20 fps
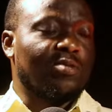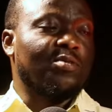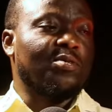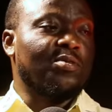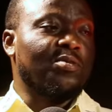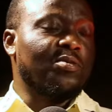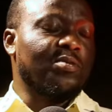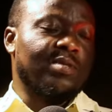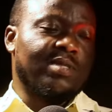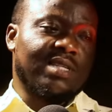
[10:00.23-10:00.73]
to
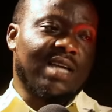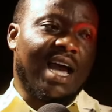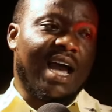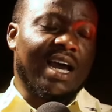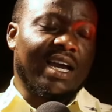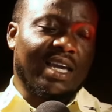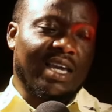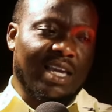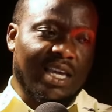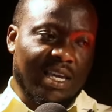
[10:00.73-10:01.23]
use
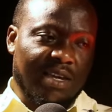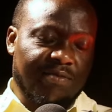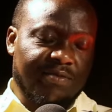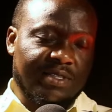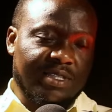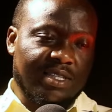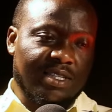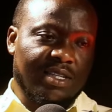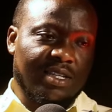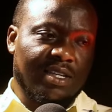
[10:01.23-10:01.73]
our
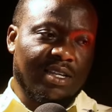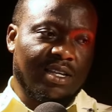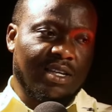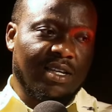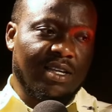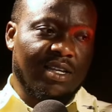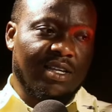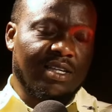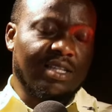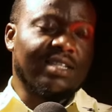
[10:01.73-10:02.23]
gift
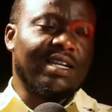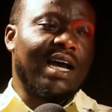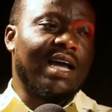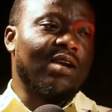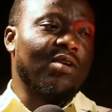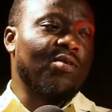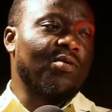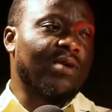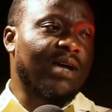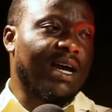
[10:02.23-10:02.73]
mm. in our
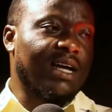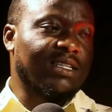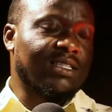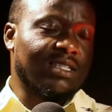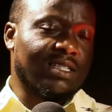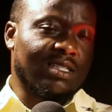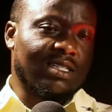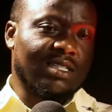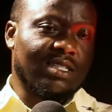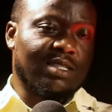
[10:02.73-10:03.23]
local
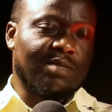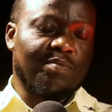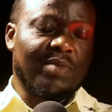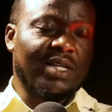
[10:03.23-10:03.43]
churches.